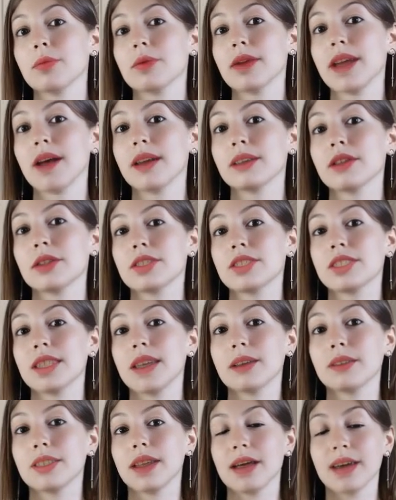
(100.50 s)
We
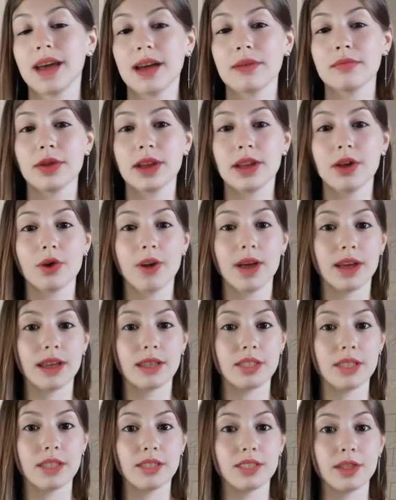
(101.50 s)
understand that every
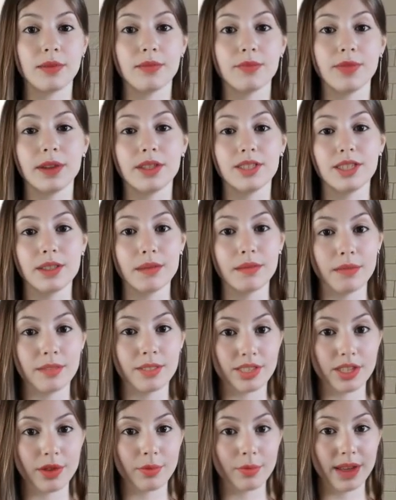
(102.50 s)
client is different,
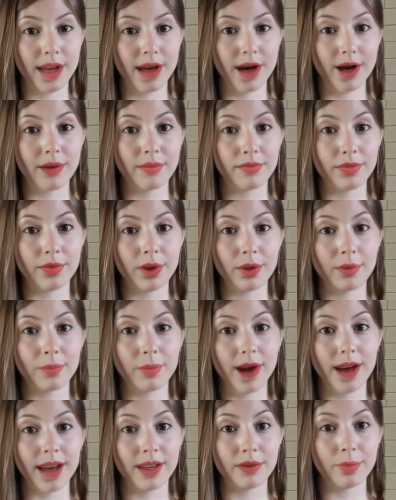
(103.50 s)
so we offer a
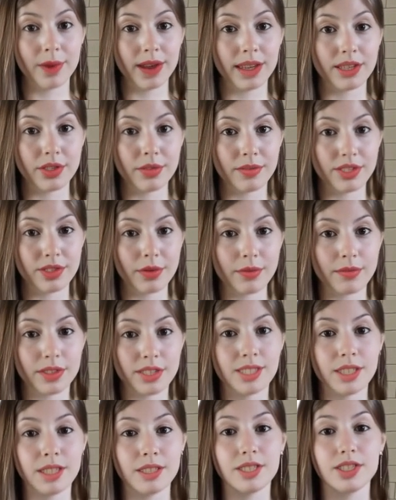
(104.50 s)
wide range of
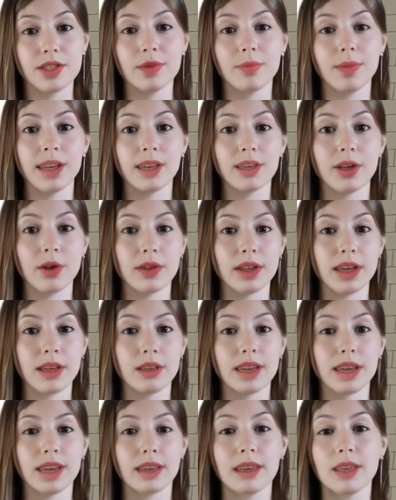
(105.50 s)
services to meet your
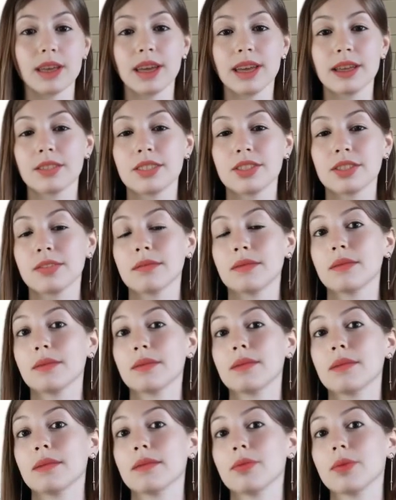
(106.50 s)
unique needs.
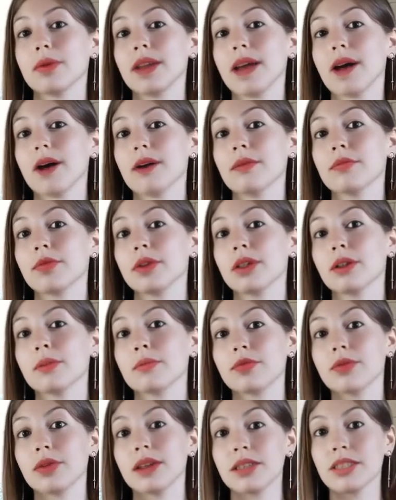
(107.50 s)
We offer
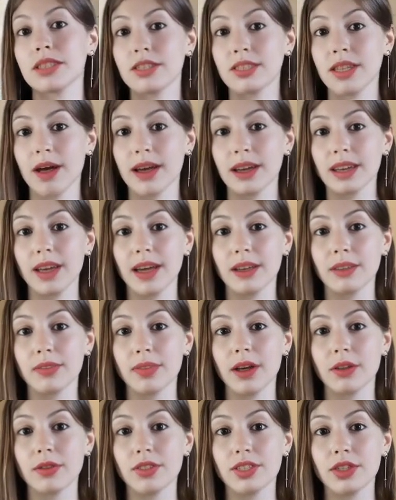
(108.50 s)
complete design and
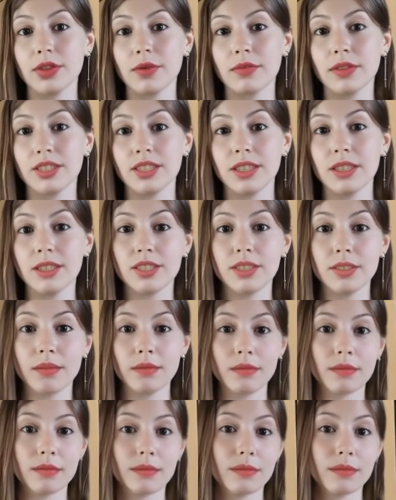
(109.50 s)
build services.